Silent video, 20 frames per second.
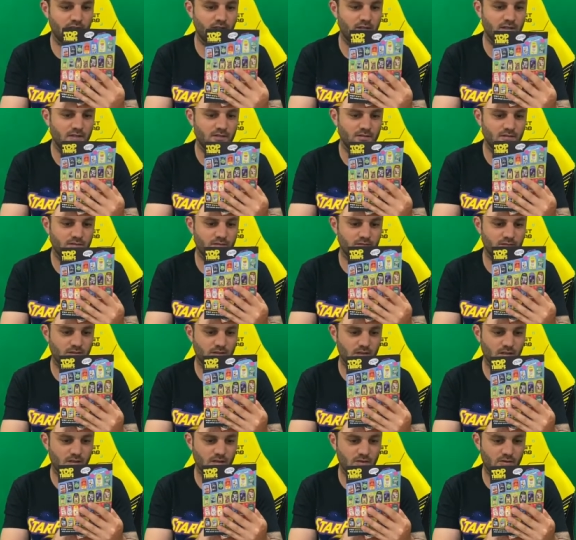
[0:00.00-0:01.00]

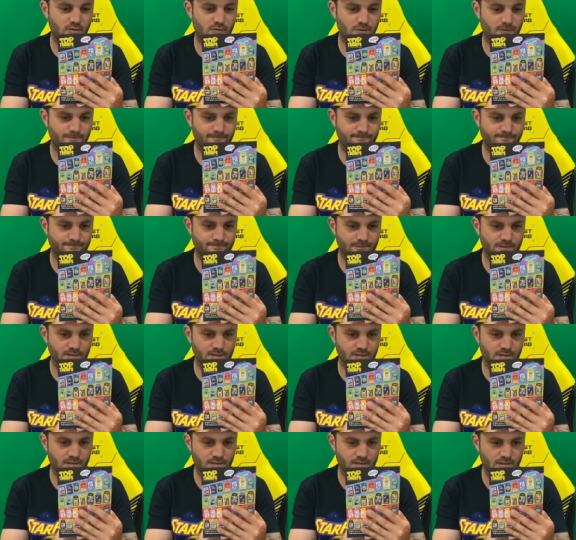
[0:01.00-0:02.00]
So
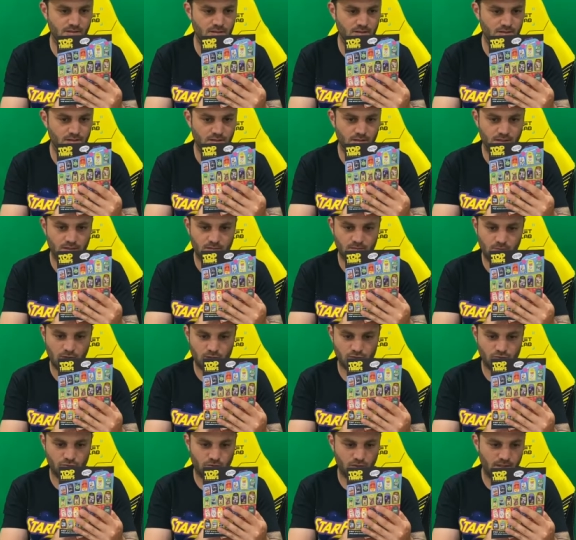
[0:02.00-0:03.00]
might
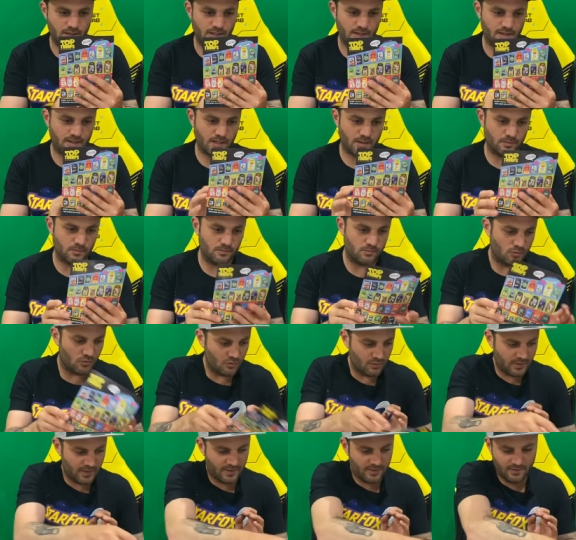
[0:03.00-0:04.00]
try and get a couple more
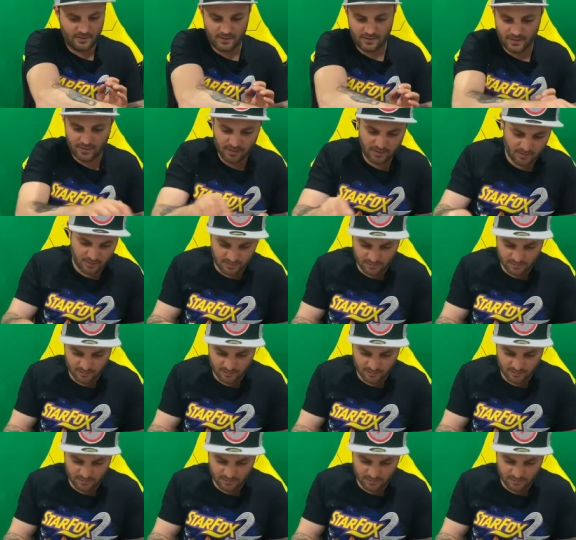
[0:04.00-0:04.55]
that are there.